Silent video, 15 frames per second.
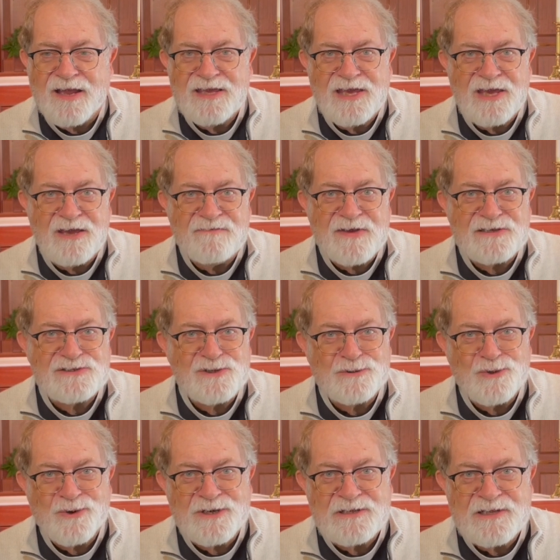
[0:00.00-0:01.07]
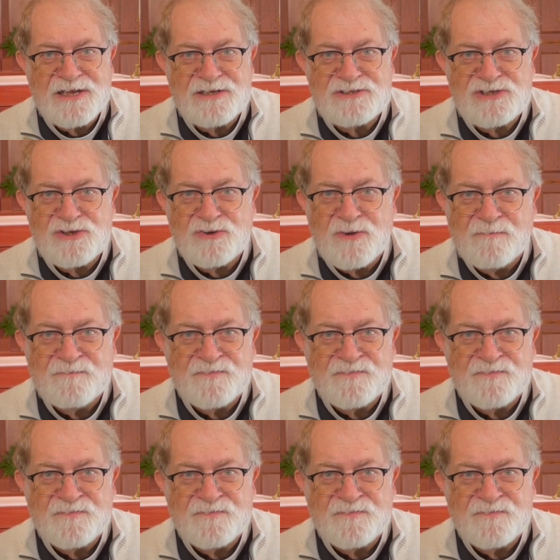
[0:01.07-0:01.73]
give as the Lord leads you,